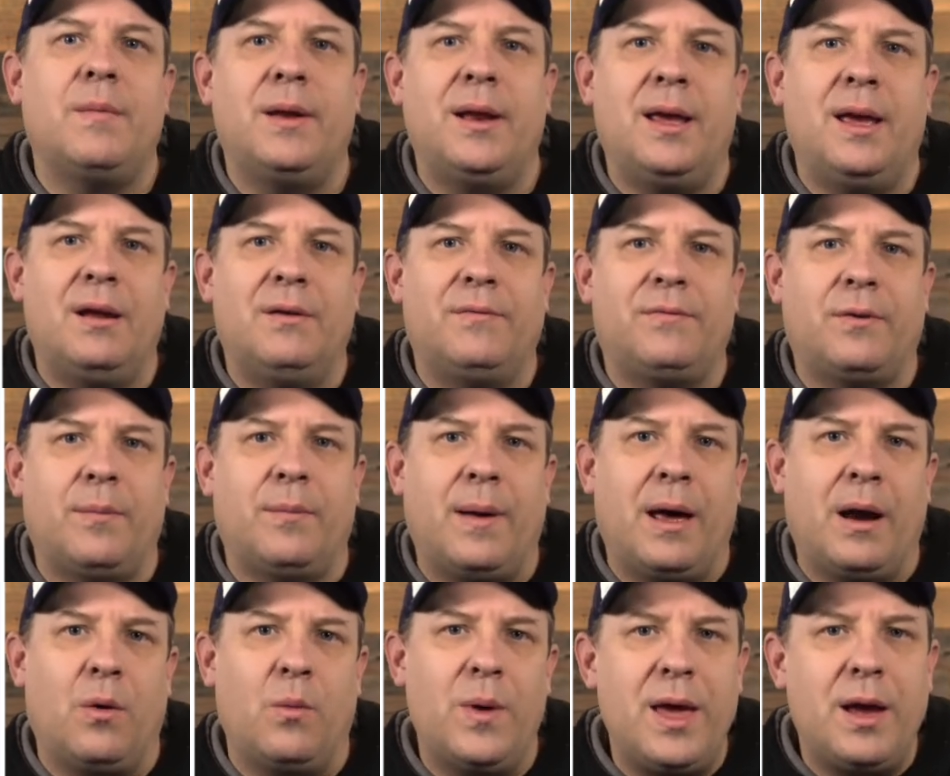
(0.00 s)
coming in for
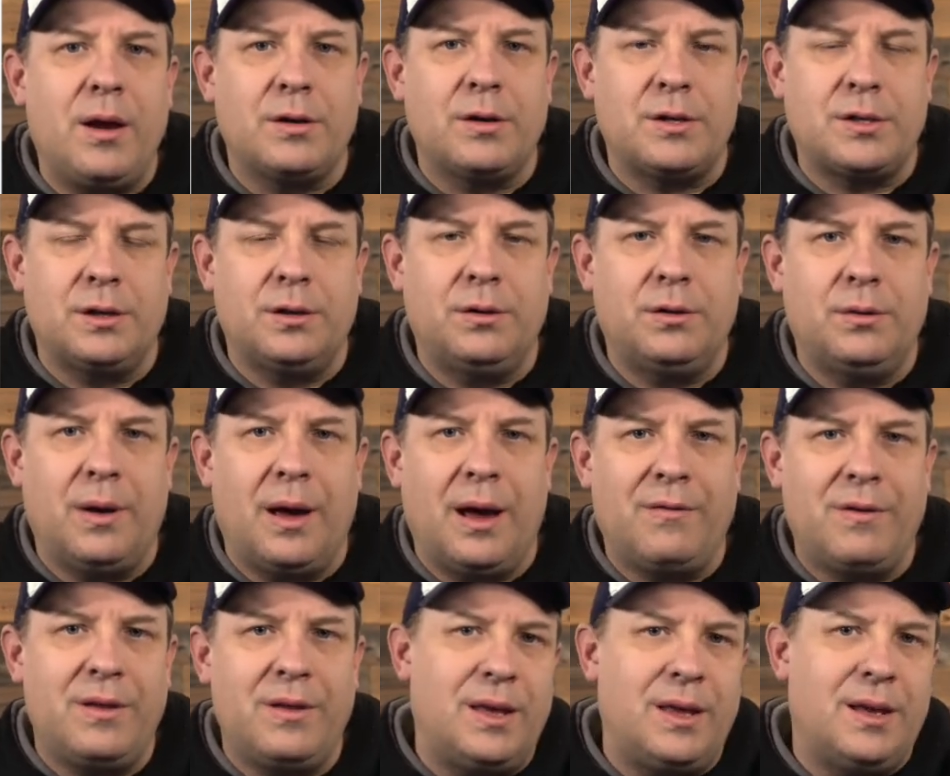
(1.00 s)
about a week or two,
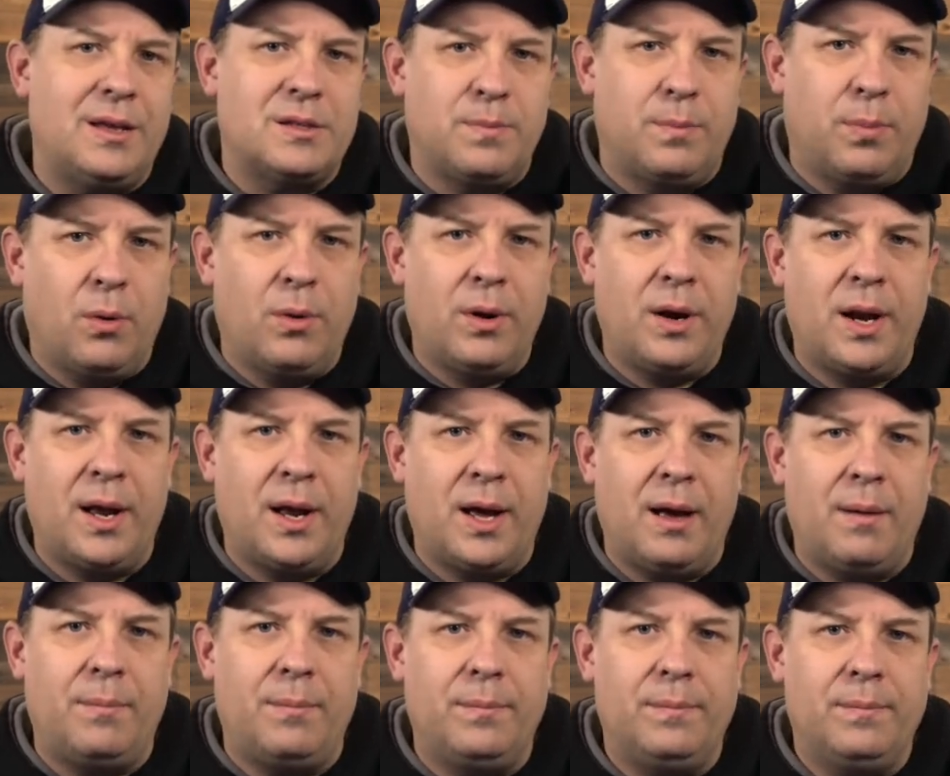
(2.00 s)
everything gets boarded
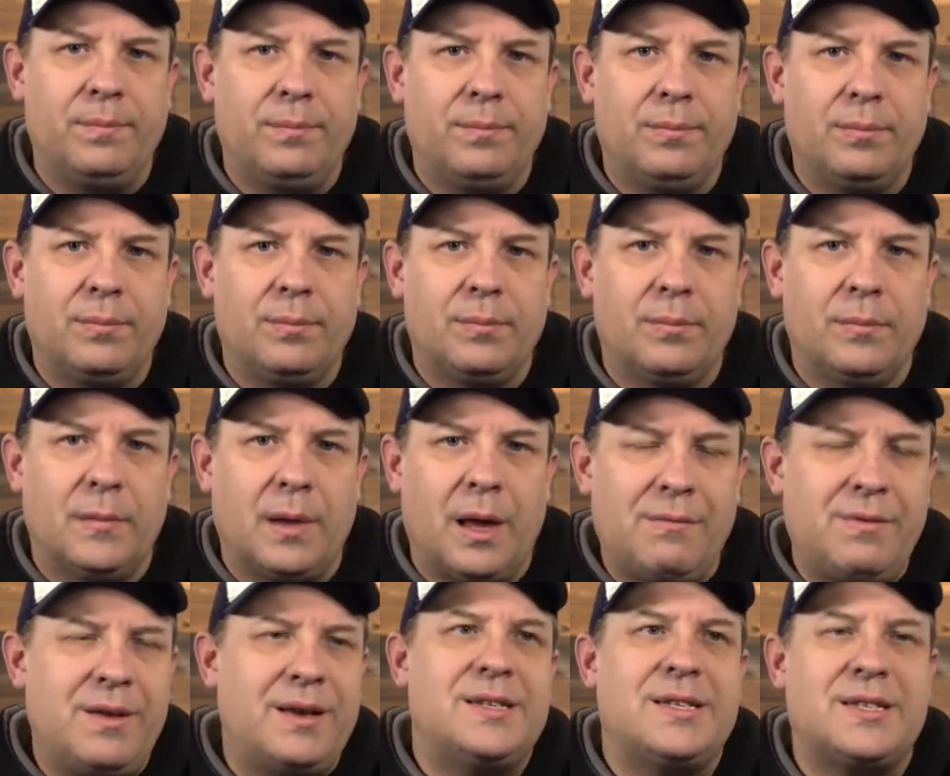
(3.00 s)
up,
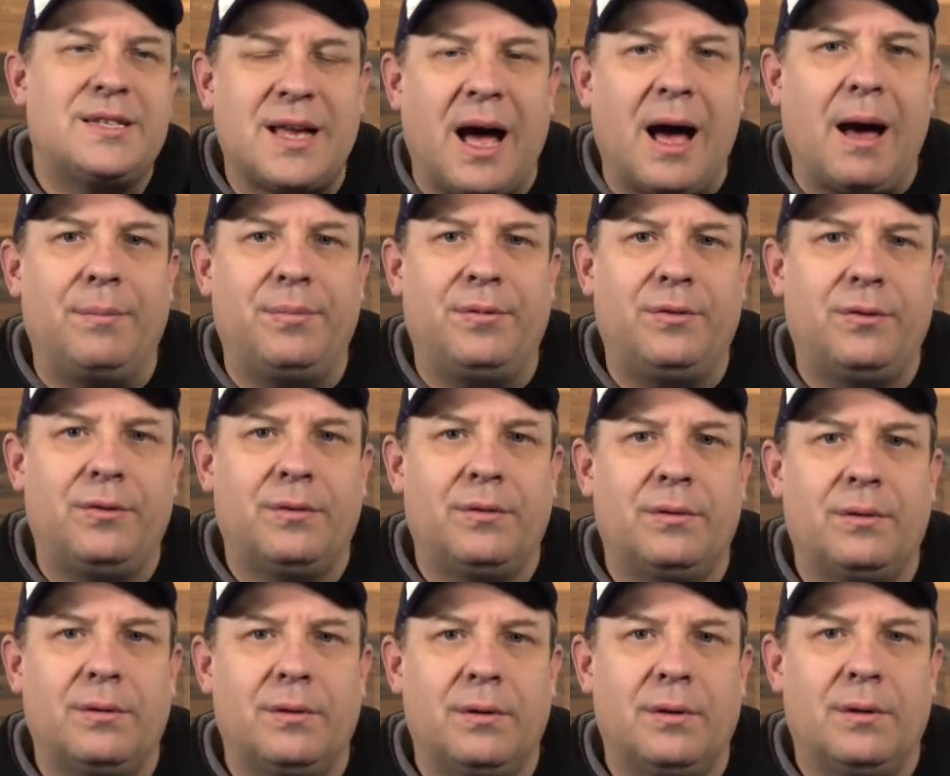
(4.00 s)
everything
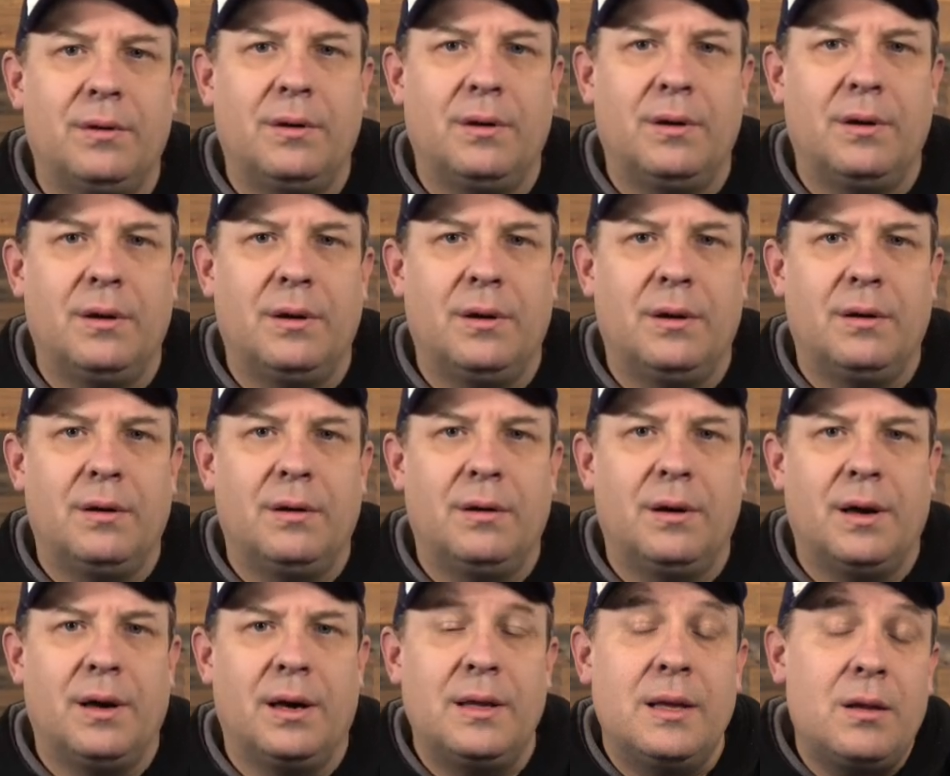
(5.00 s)
stops.
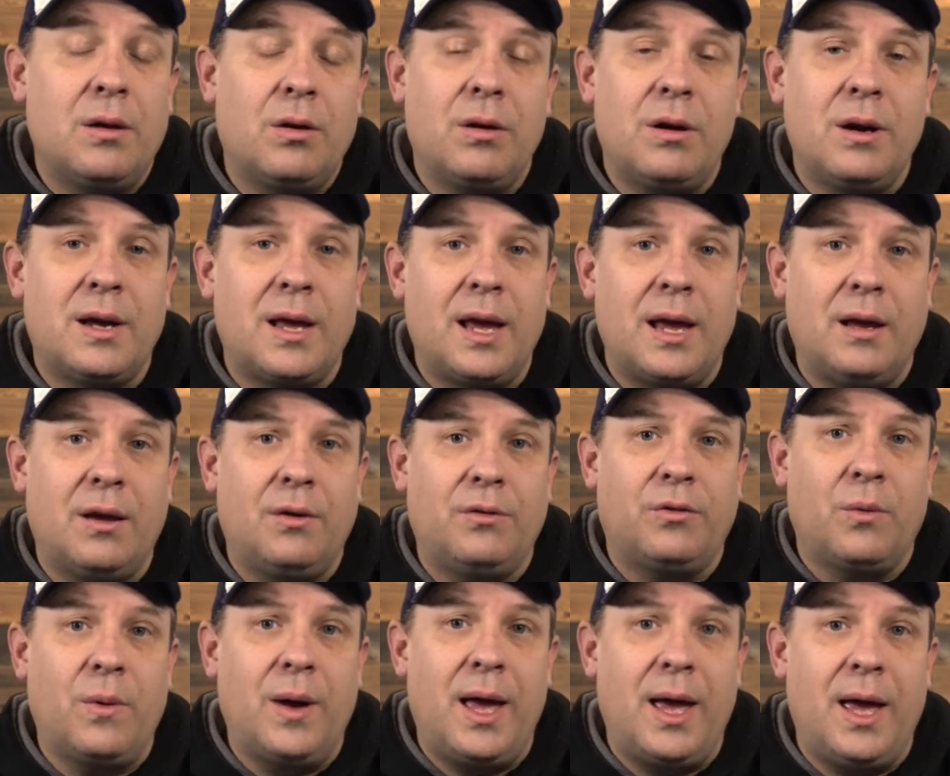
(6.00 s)
And then the hurricane
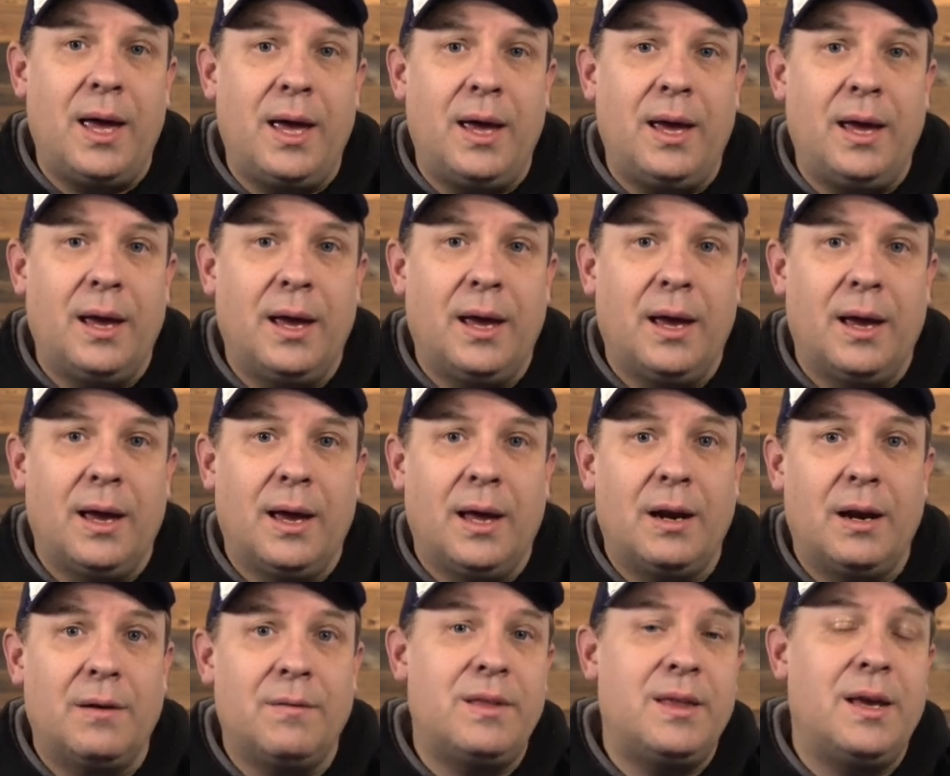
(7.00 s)
goes away
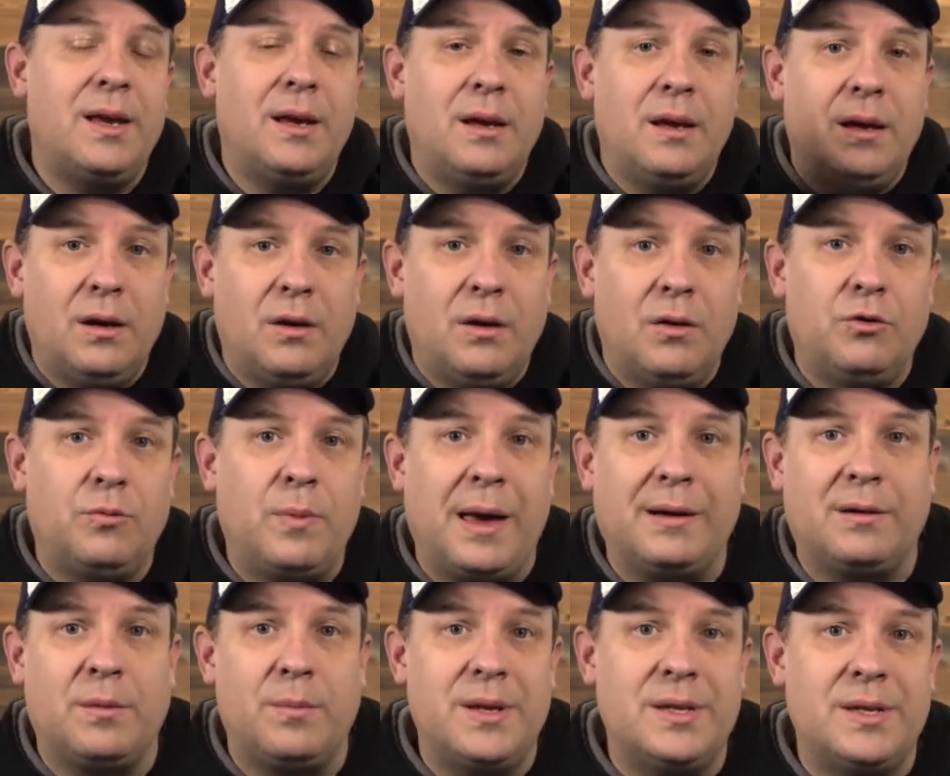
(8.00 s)
and everything goes
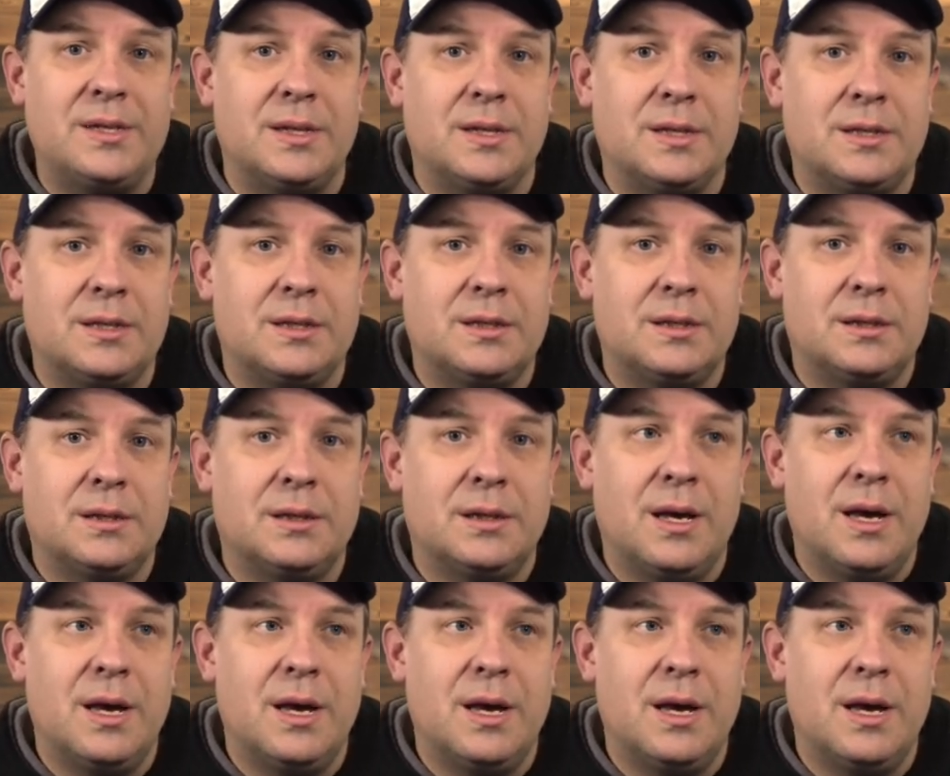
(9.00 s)
back to business.